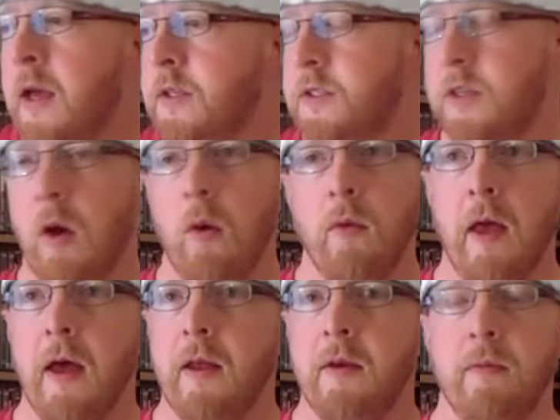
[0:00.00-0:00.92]
So
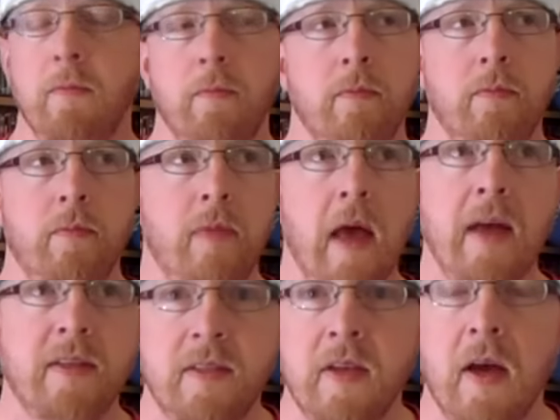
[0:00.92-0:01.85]
that
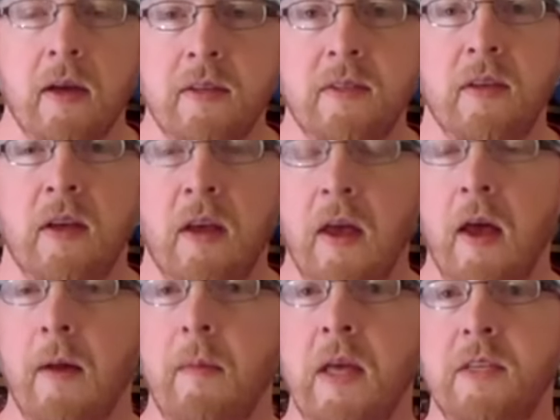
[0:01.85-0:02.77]
sucks.
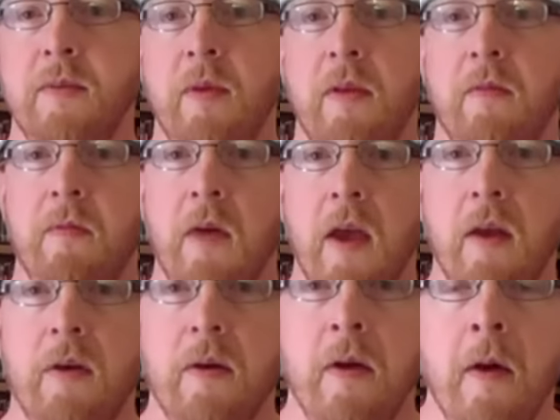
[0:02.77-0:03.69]
Imagine being
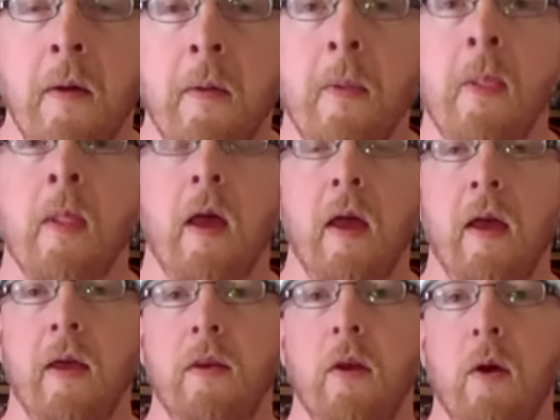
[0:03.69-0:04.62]
Vader
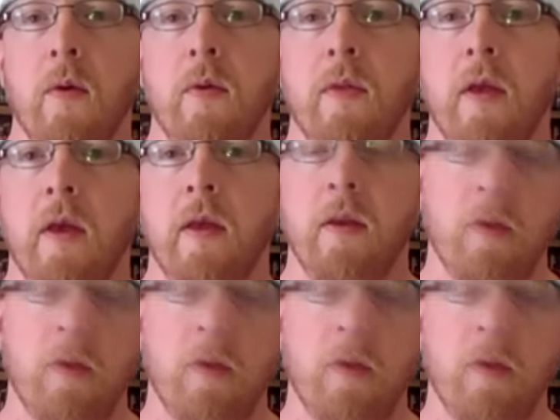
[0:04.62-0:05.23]
and knowing that